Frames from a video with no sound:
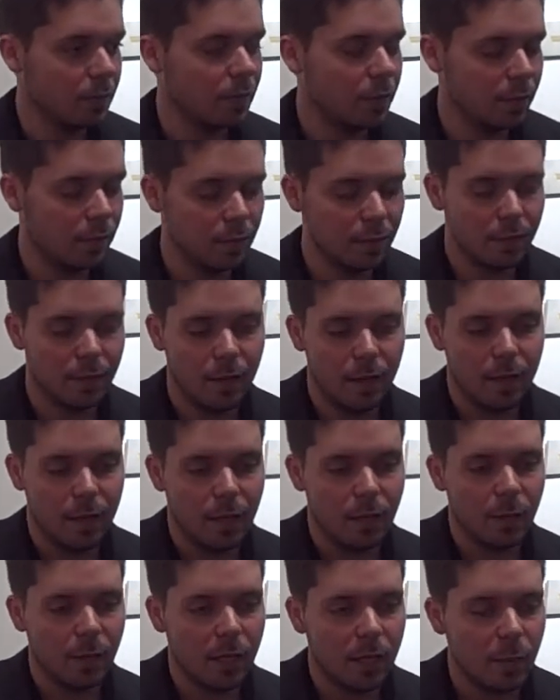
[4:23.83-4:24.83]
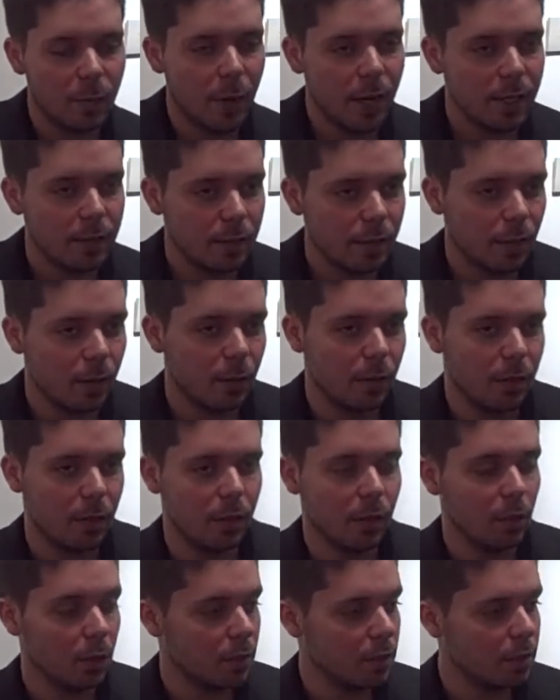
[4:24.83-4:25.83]
You get the paint down, and
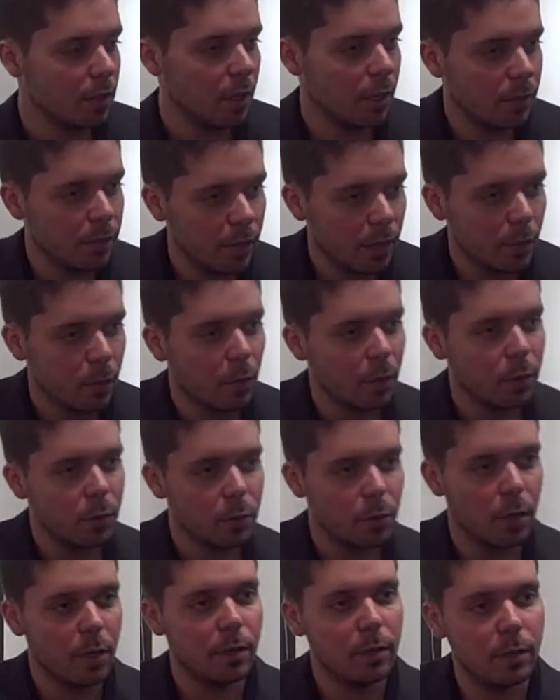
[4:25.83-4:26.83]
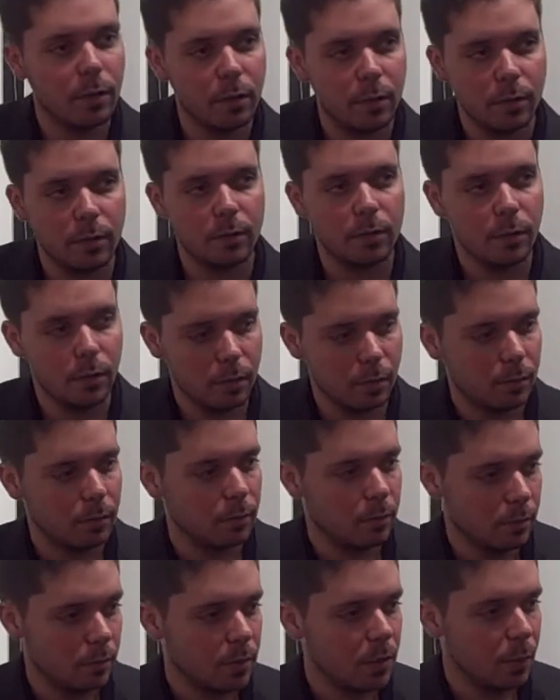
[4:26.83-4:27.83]
it looks kind of like what you're trying to
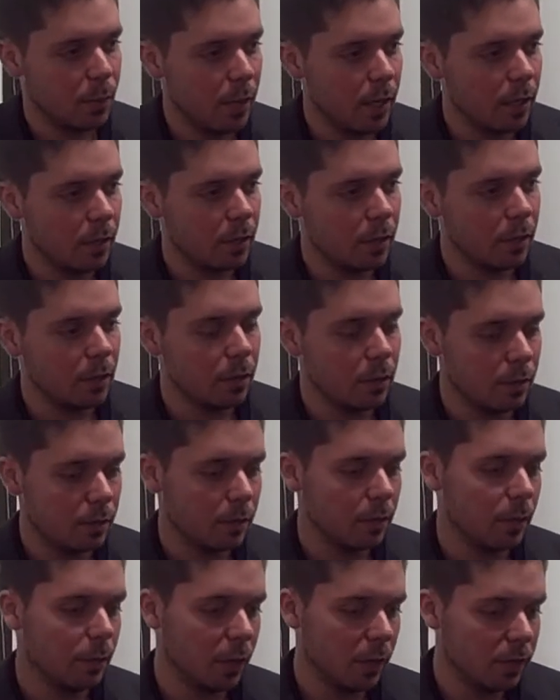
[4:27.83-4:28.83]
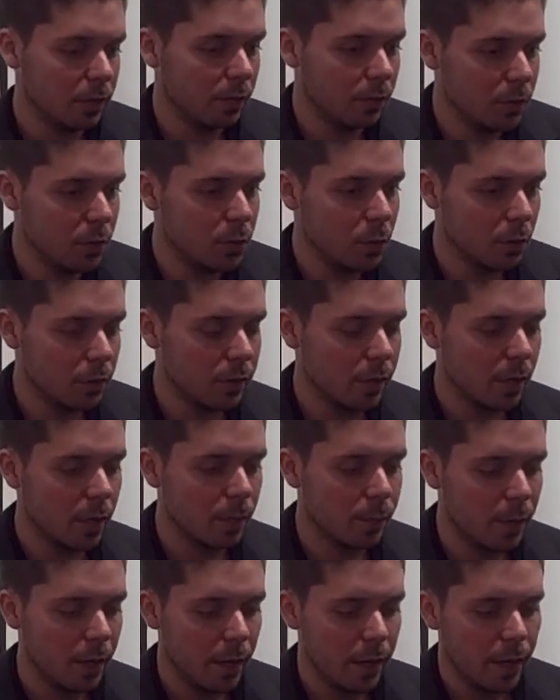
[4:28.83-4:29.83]
paint in a relatively short
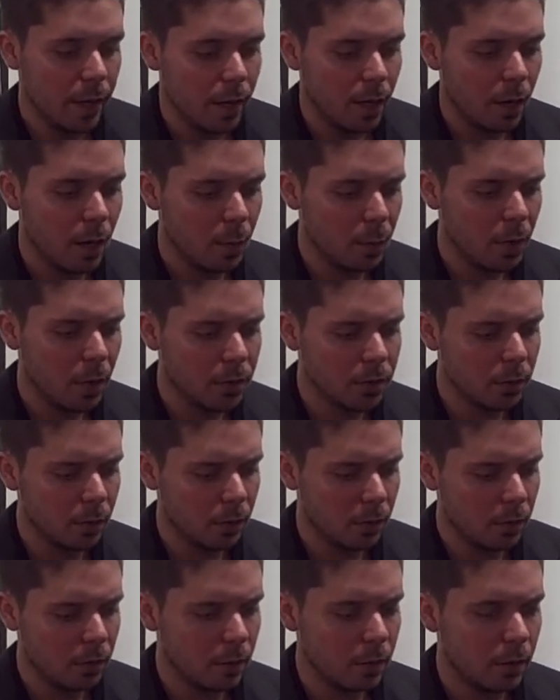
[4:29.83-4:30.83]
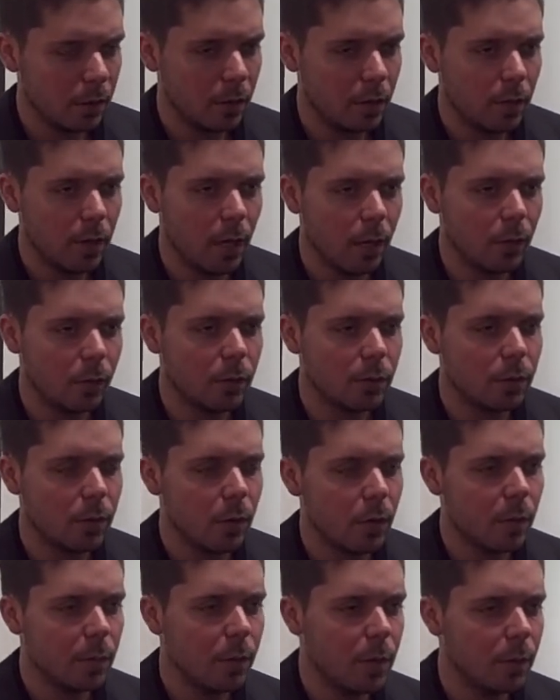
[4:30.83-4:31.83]
time. Also, I learned
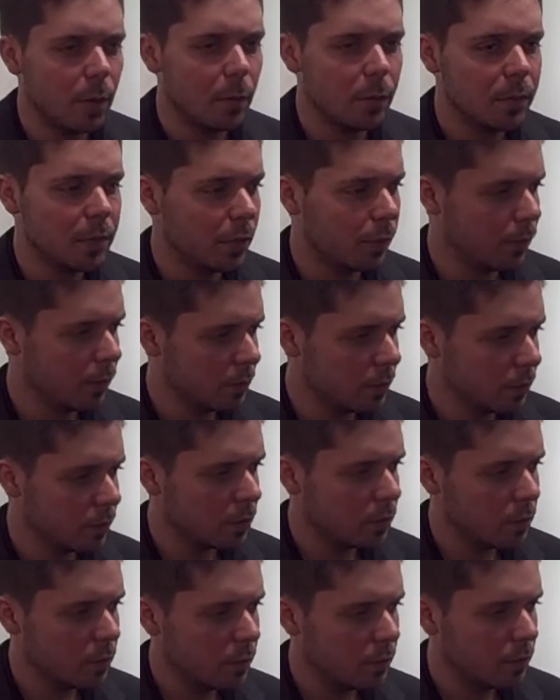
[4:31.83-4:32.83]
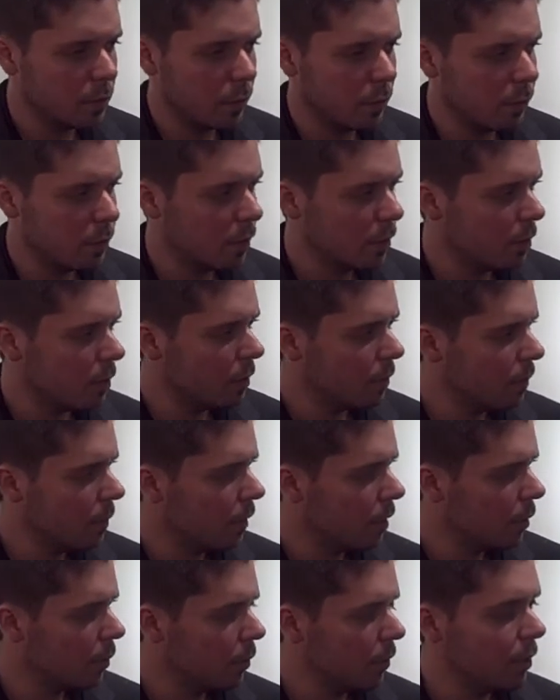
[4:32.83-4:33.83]
quite a bit about materials. So
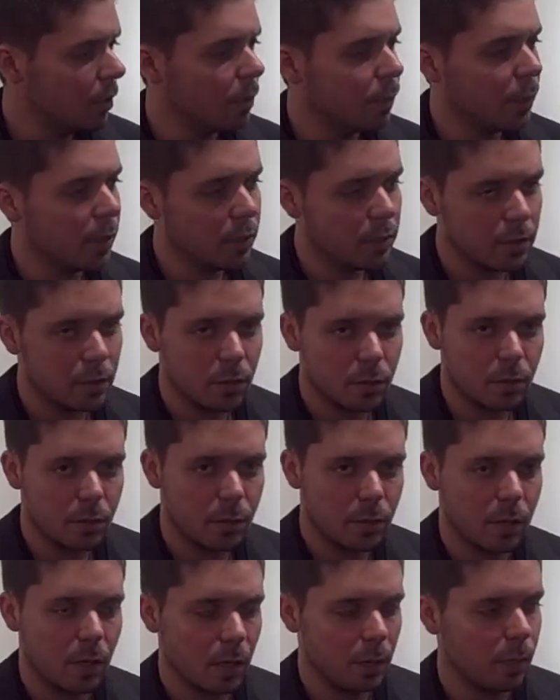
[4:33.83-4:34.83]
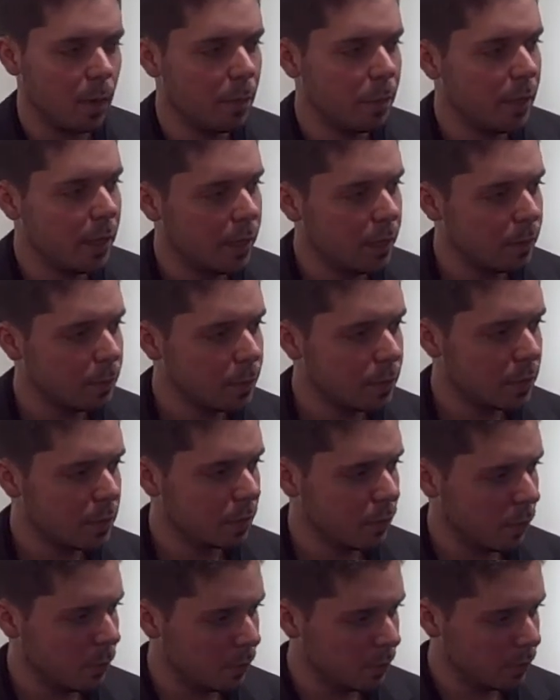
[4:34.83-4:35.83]
earlier in my discussion, I was talking about mediums
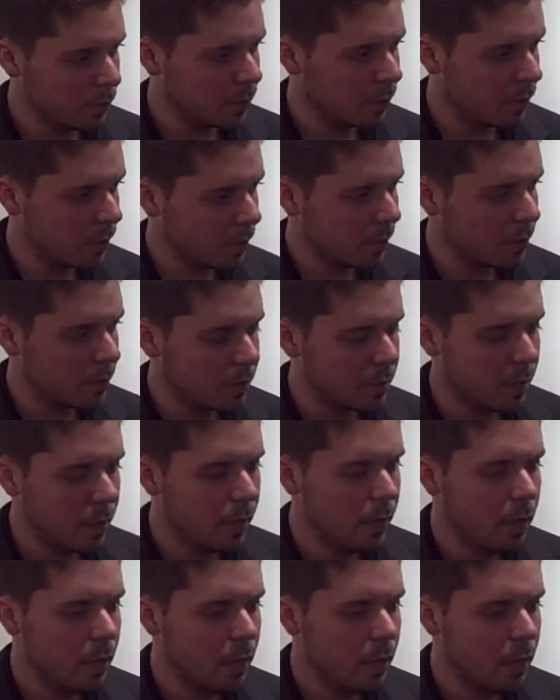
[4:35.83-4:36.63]
and oils and things.